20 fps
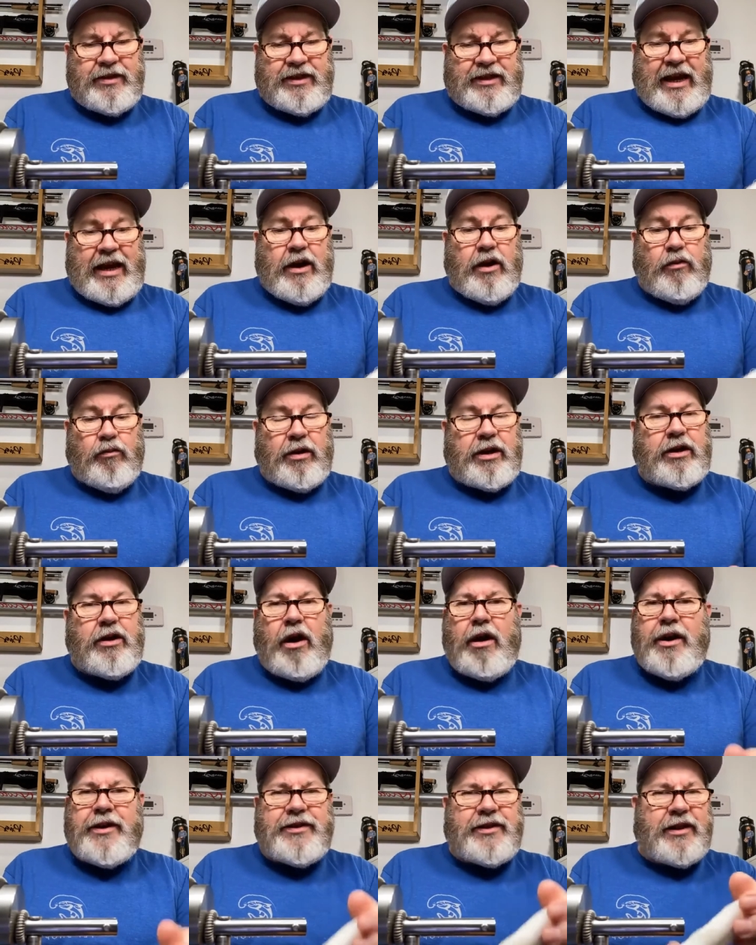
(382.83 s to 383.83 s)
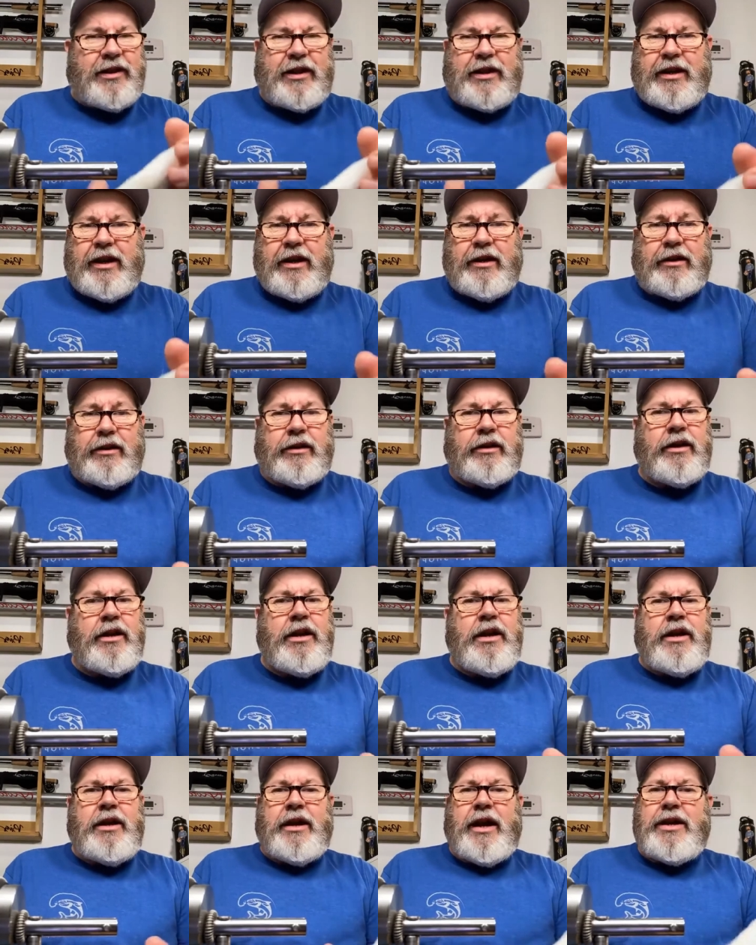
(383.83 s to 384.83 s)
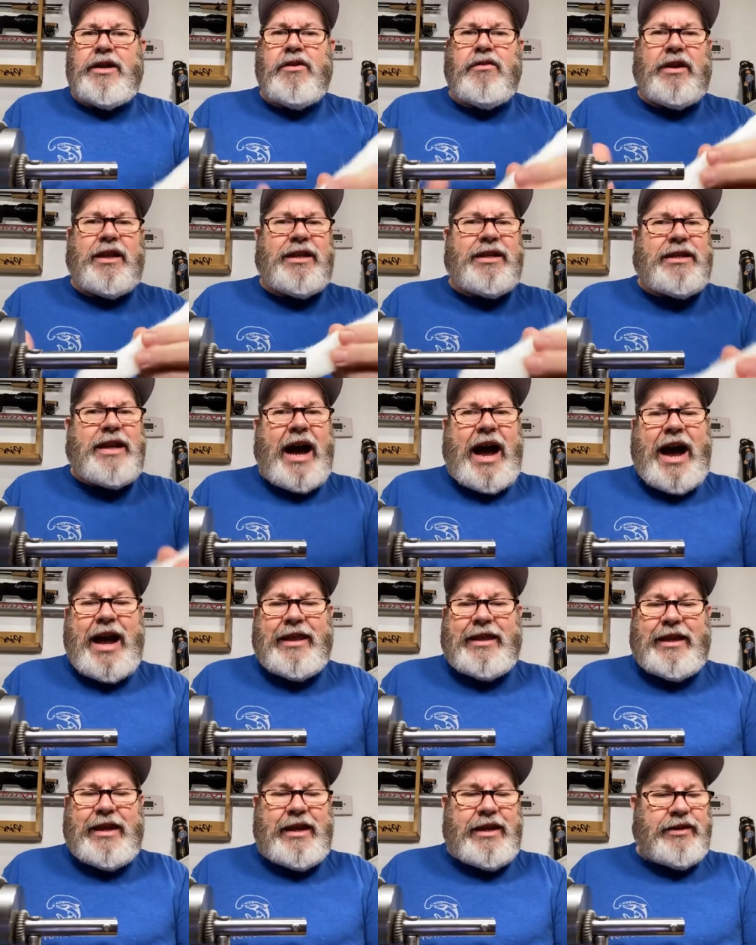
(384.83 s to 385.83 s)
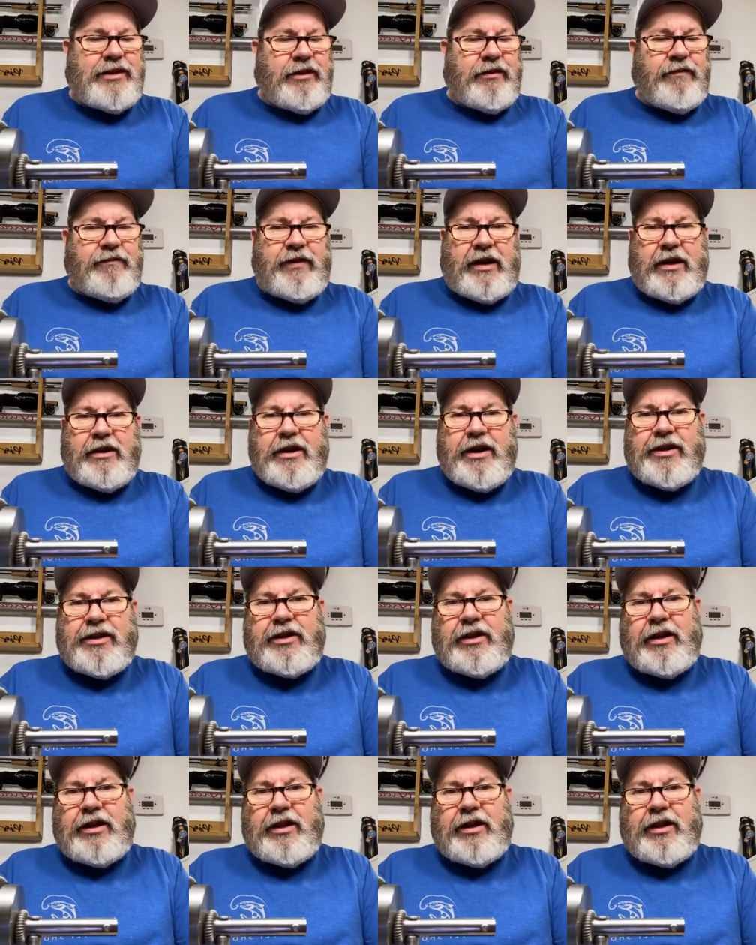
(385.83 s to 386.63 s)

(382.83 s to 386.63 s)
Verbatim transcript: tail, regardless of the color. You can dye these in various